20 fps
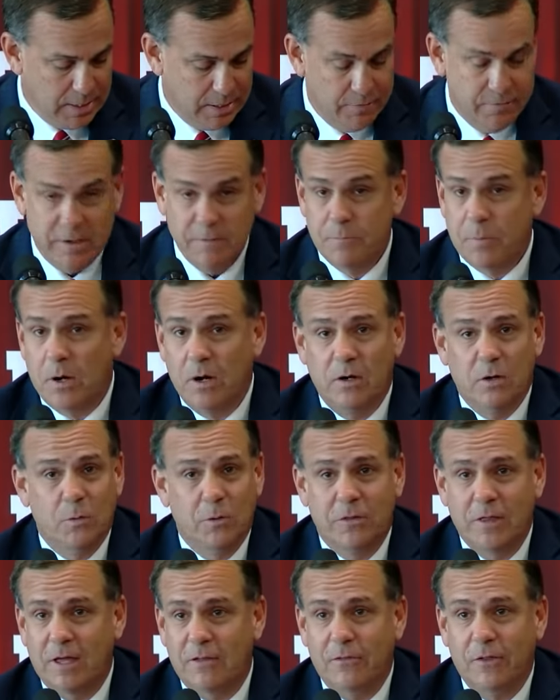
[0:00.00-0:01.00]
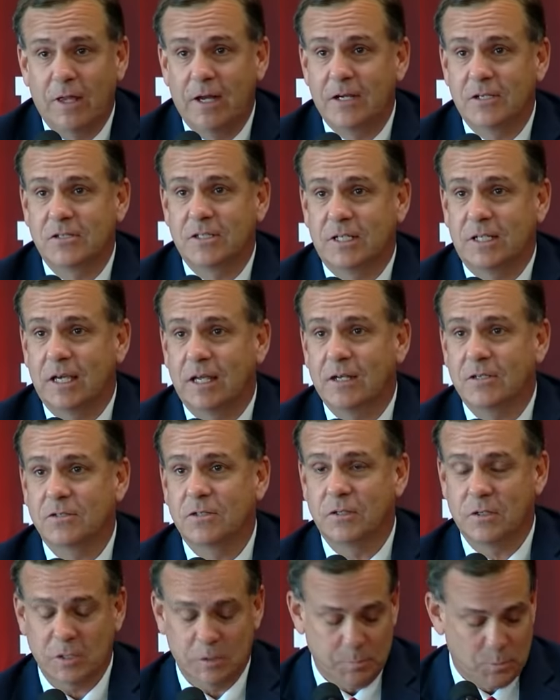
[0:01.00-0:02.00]
Uh, they partnered with athletics to get us
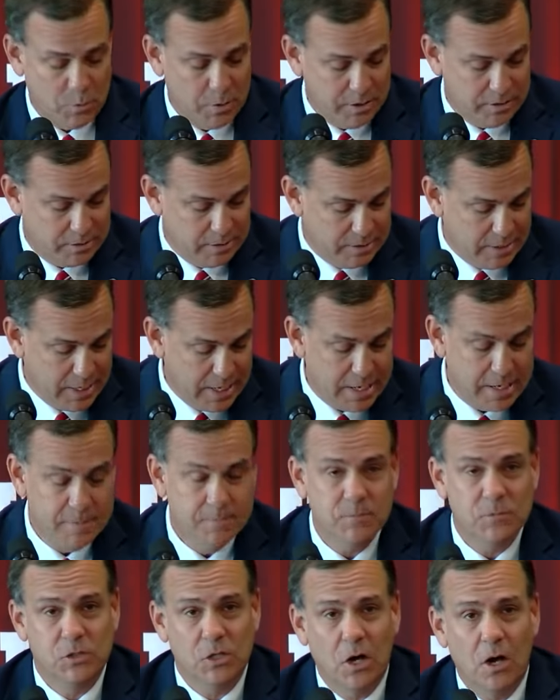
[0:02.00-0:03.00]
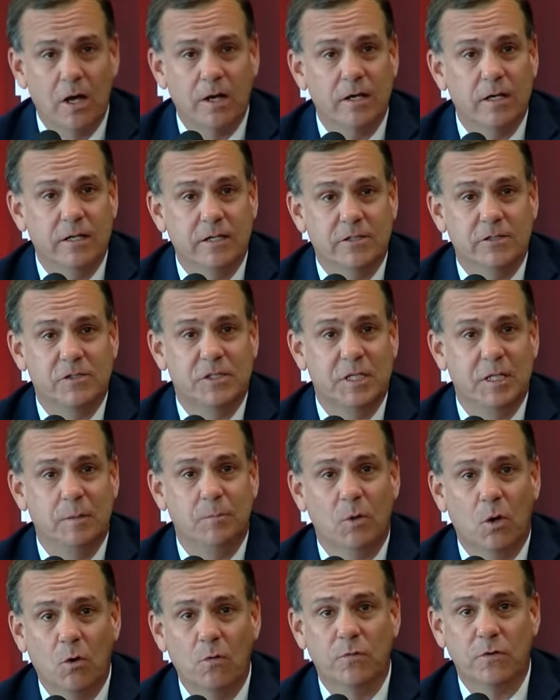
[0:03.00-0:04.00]
to this point today. John and his
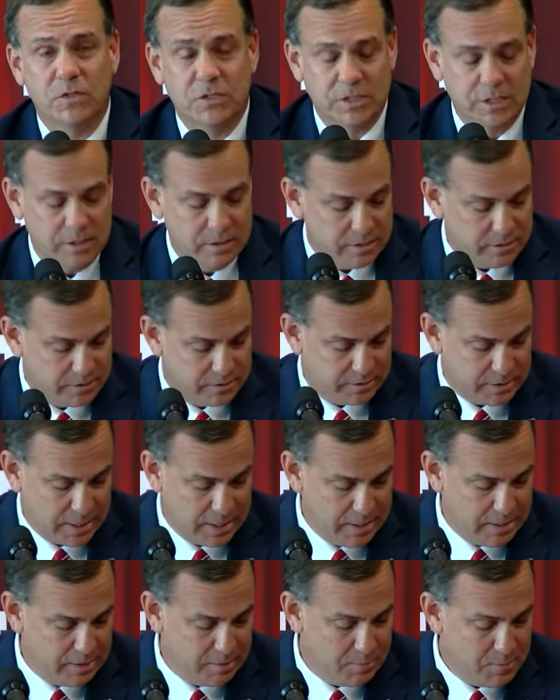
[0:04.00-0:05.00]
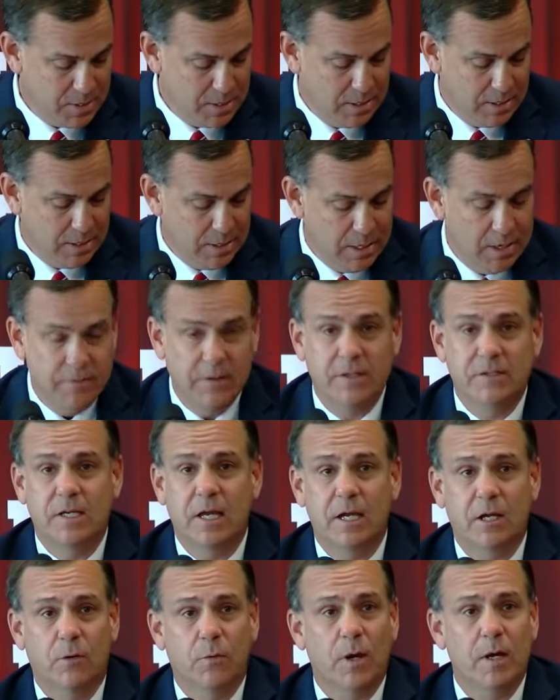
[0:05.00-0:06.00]
team oversee this stadium, and they
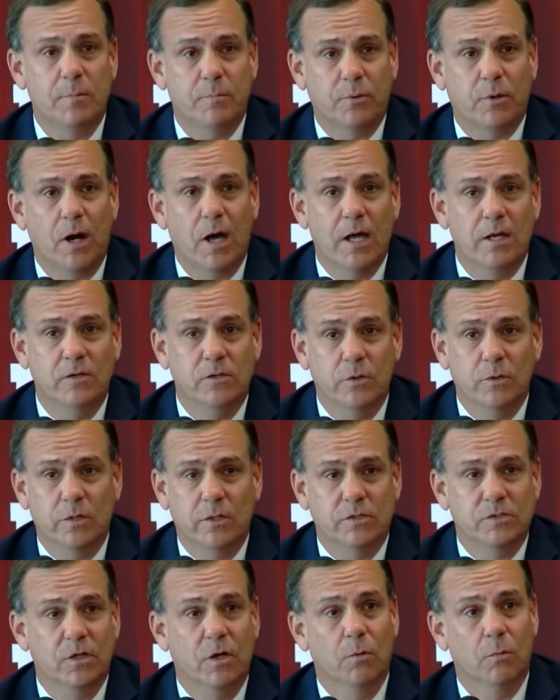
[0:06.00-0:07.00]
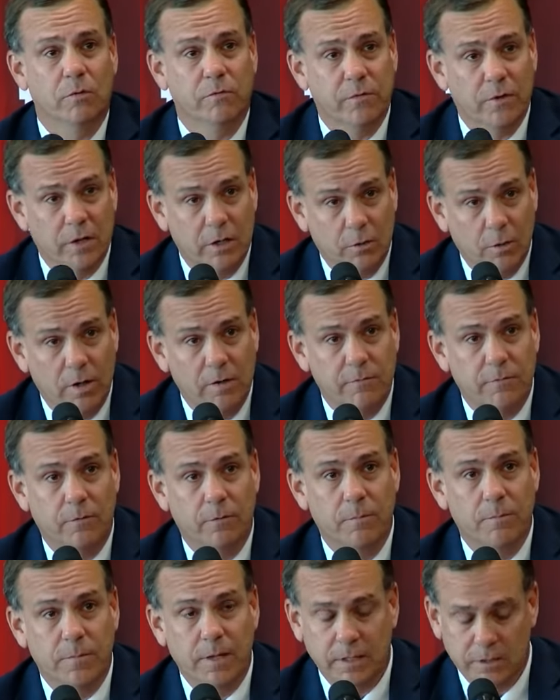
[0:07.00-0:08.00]
take great pride in doing so, and we're very
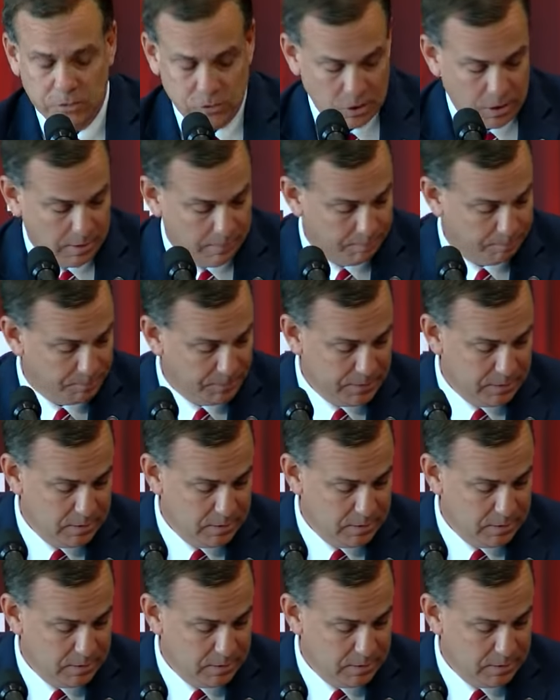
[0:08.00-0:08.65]
grateful. Thank you, John.